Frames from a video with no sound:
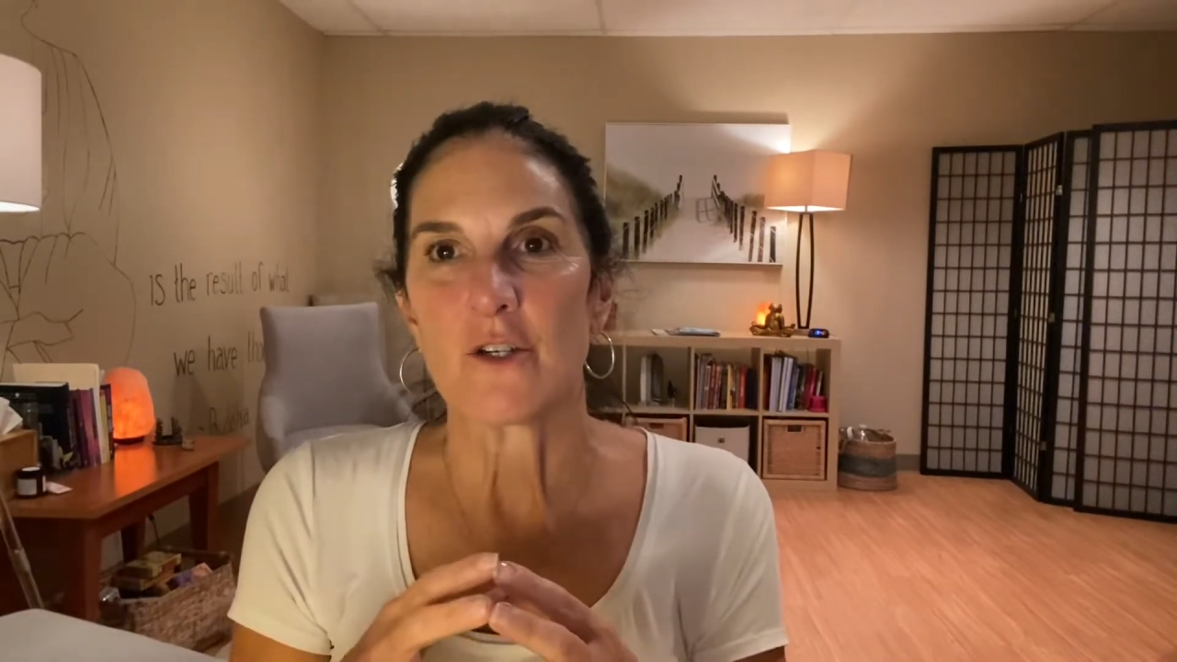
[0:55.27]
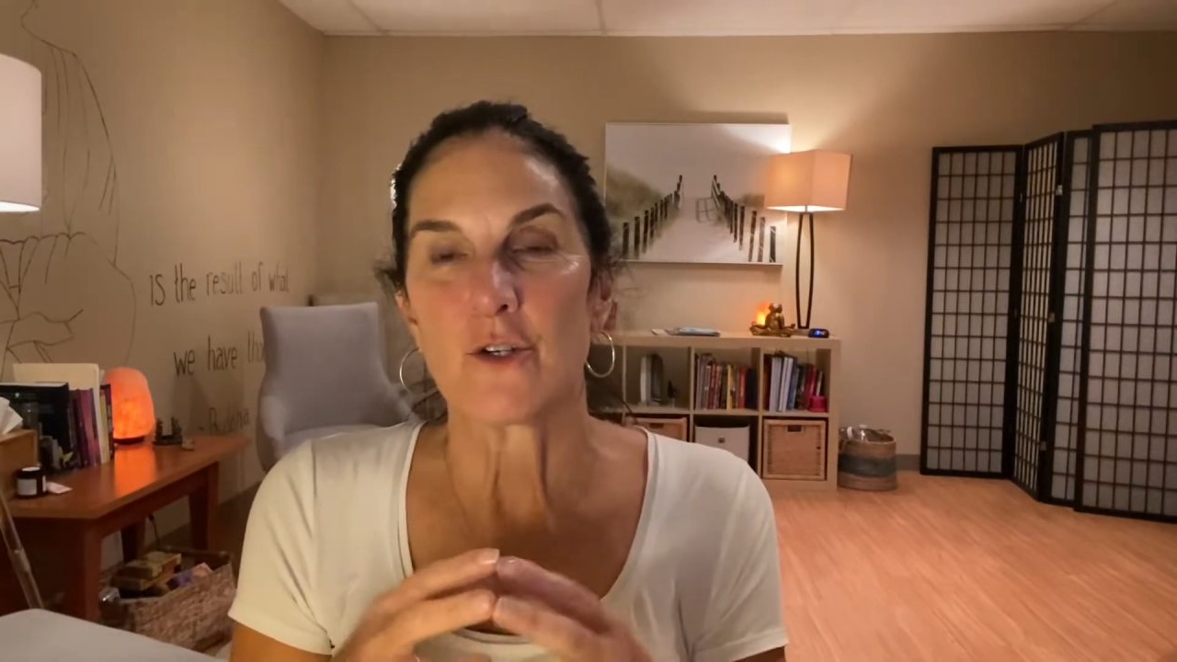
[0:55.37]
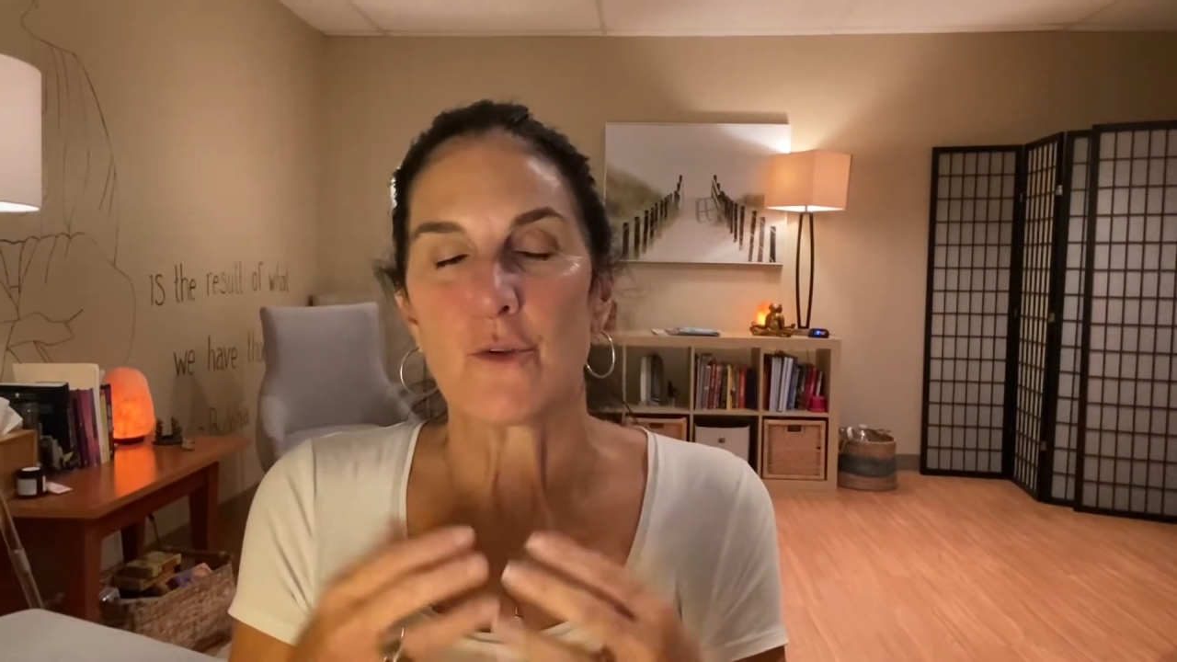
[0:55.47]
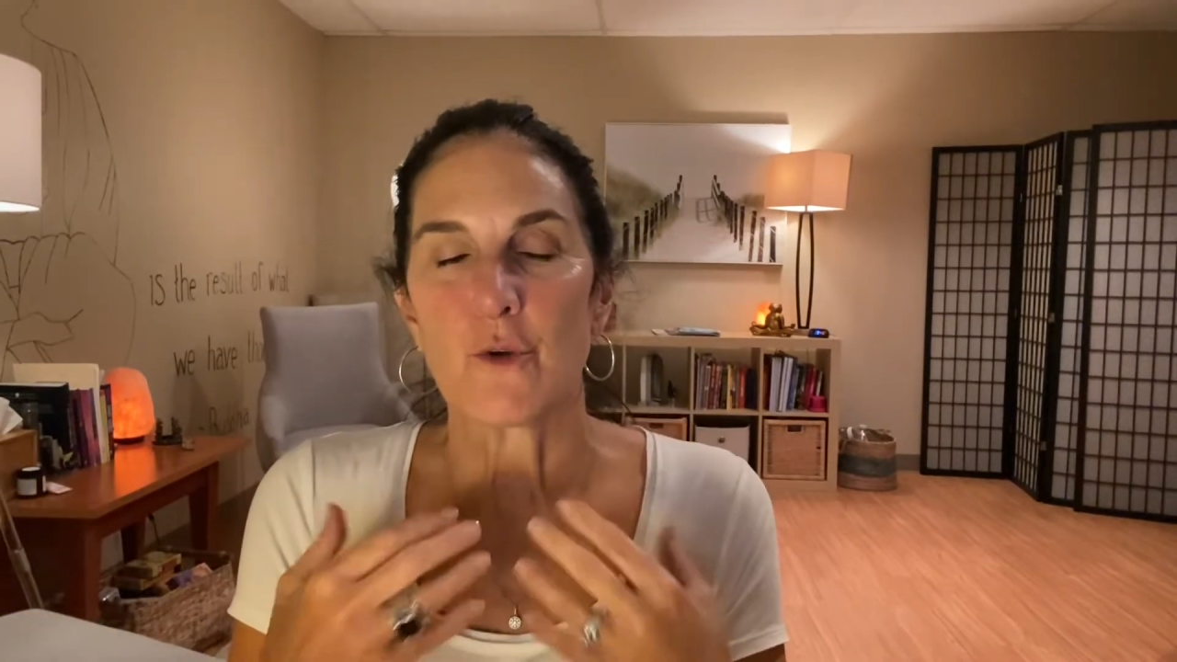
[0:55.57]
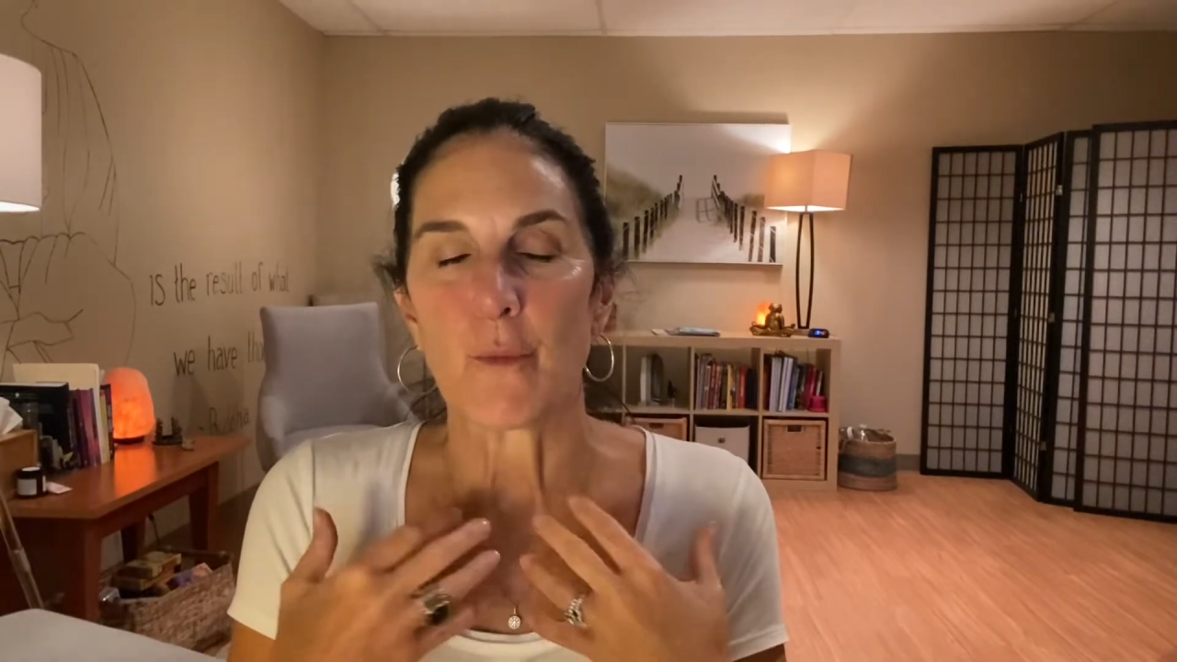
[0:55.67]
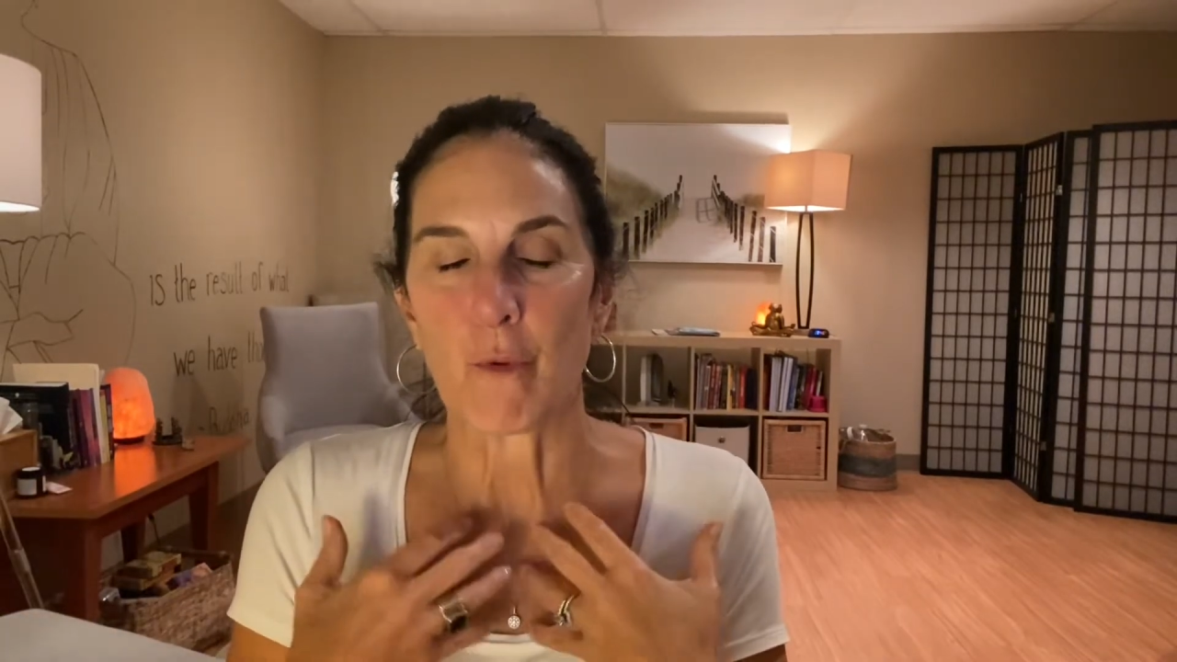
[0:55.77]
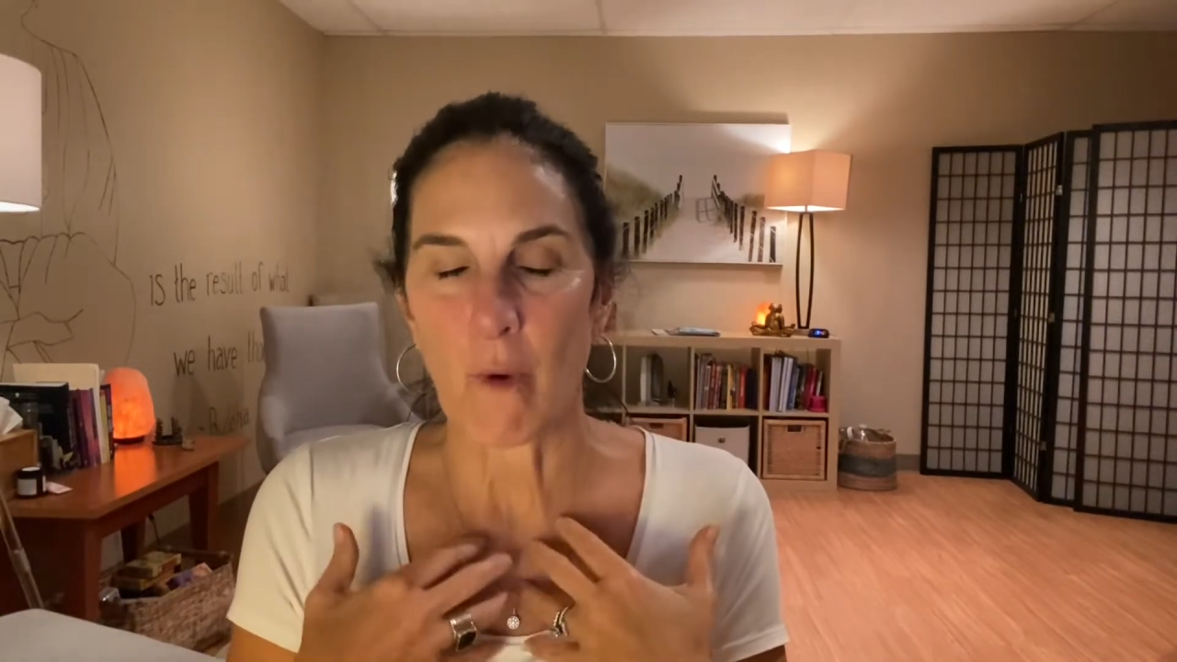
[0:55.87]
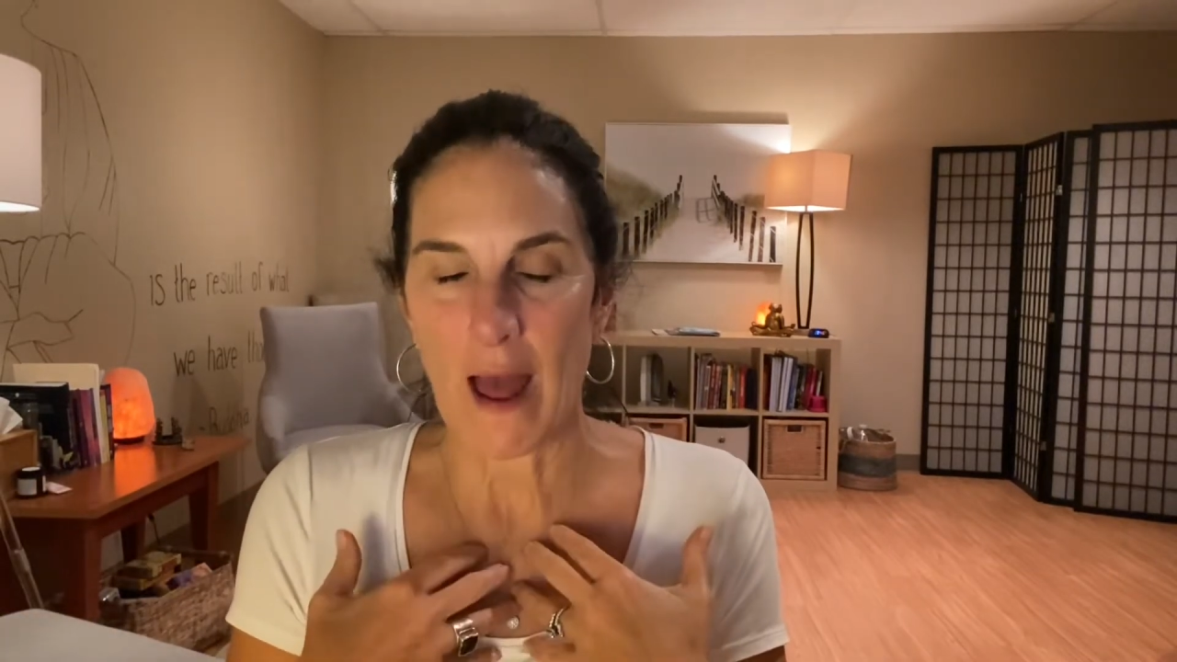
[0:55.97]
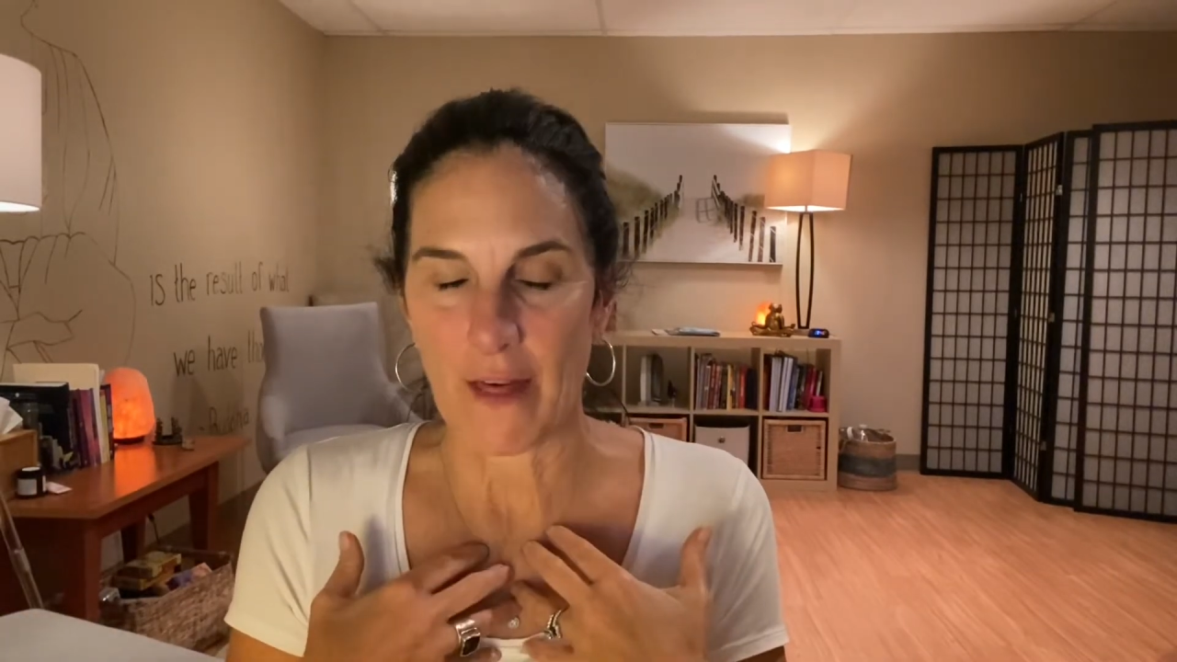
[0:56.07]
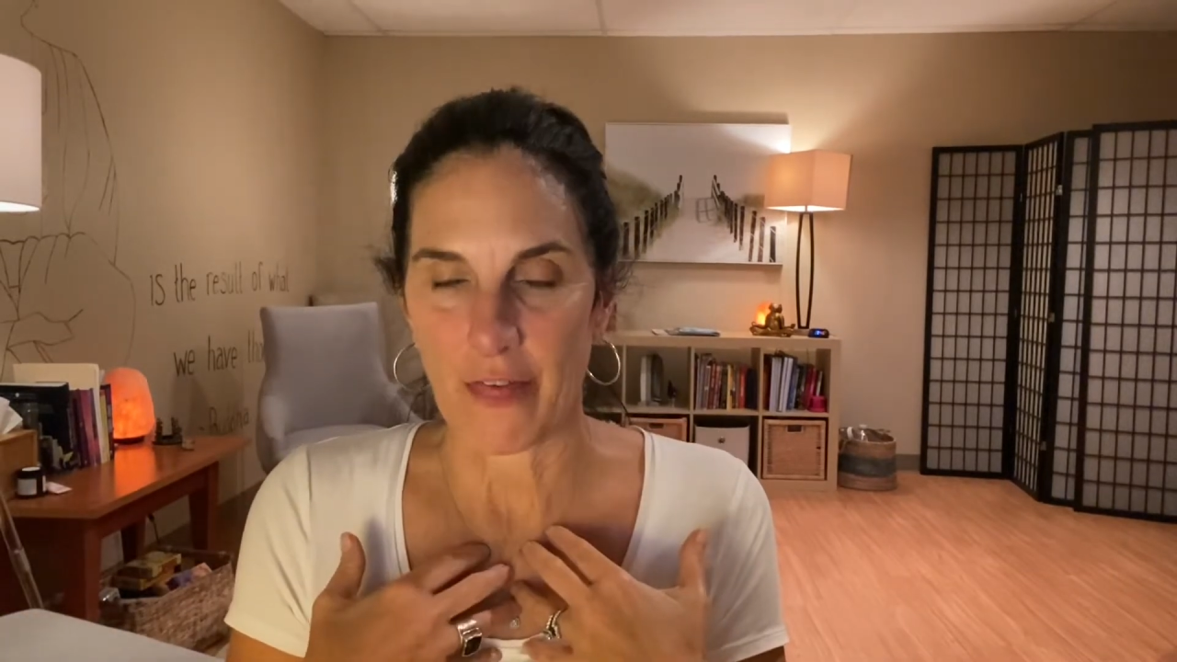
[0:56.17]
to your
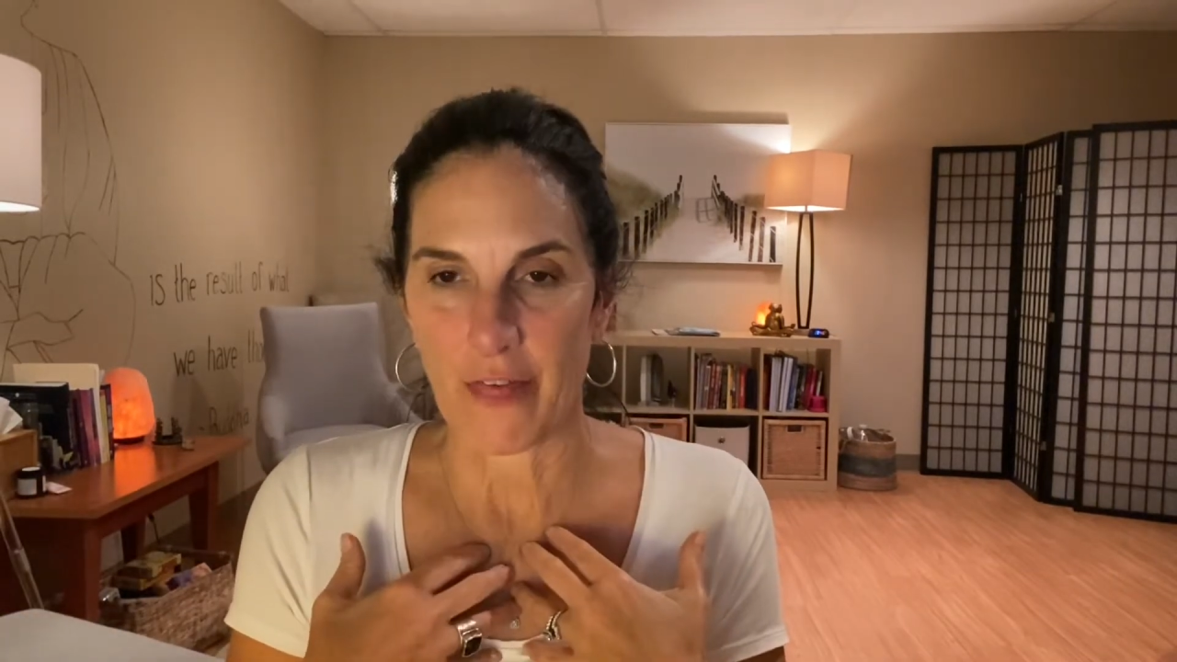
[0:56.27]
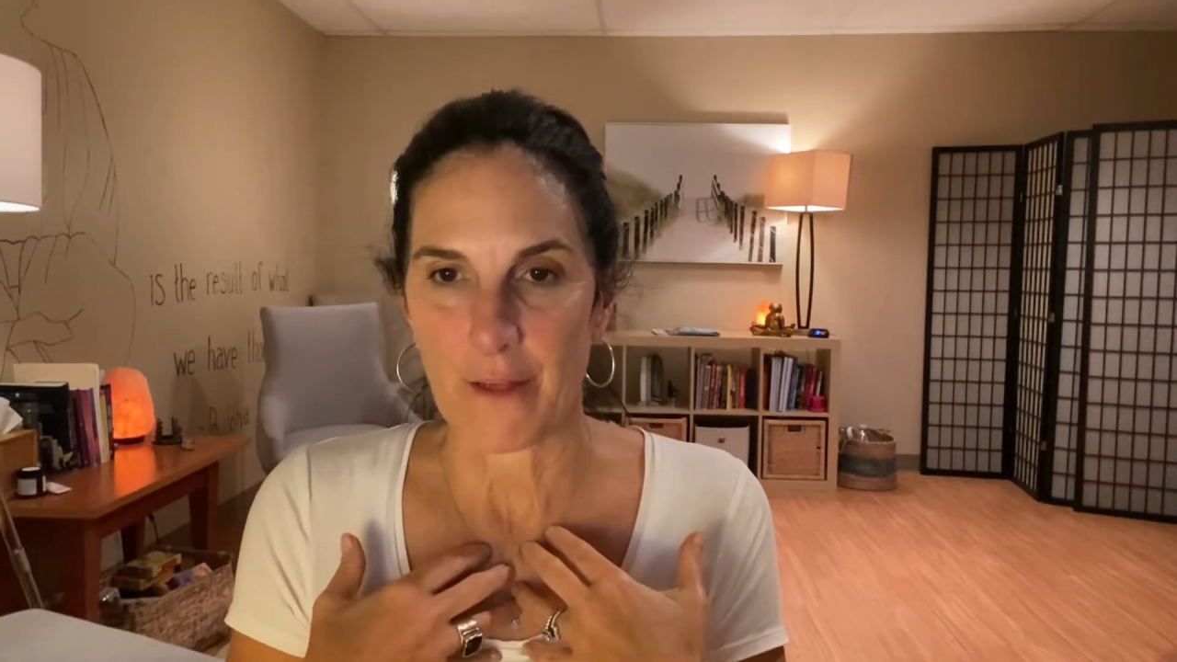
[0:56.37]
breath.